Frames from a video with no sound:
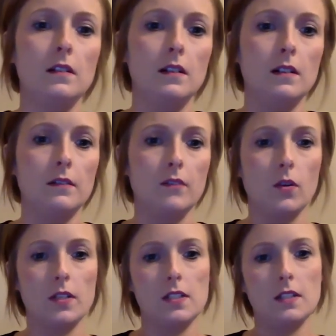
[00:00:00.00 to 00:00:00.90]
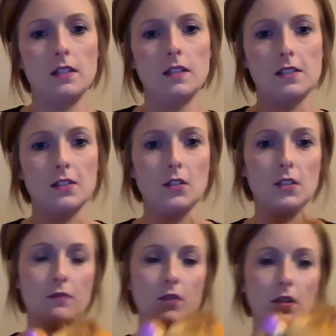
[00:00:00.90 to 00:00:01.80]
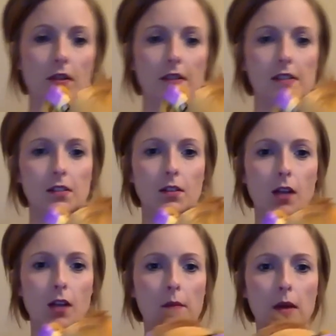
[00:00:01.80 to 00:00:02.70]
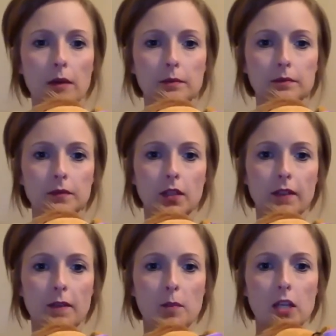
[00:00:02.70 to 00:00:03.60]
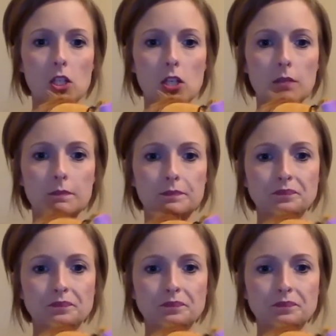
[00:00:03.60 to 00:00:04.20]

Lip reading: Of course, it looks a little different on this little guy, but you get the picture.